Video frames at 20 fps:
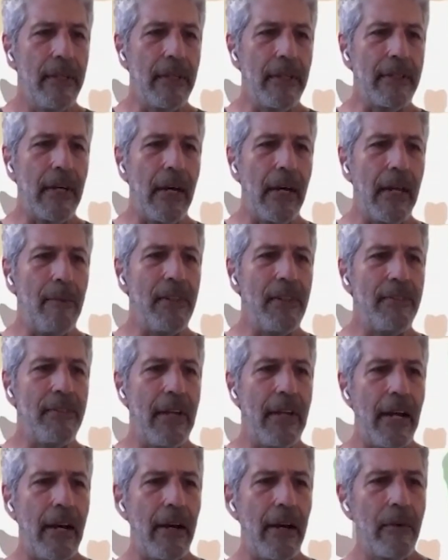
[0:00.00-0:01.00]
the time
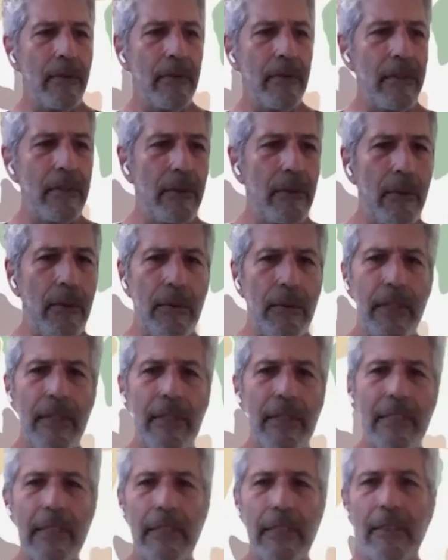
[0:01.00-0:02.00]
is now to
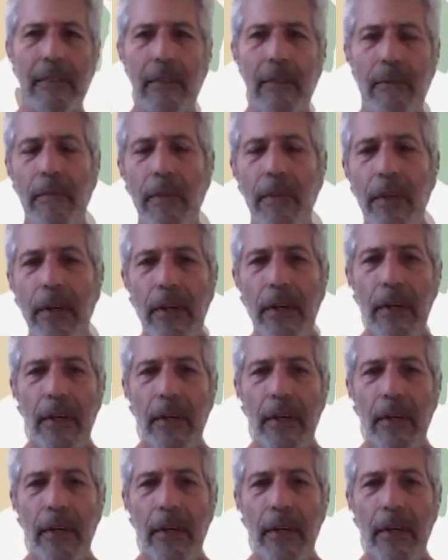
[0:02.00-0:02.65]
HULI the system.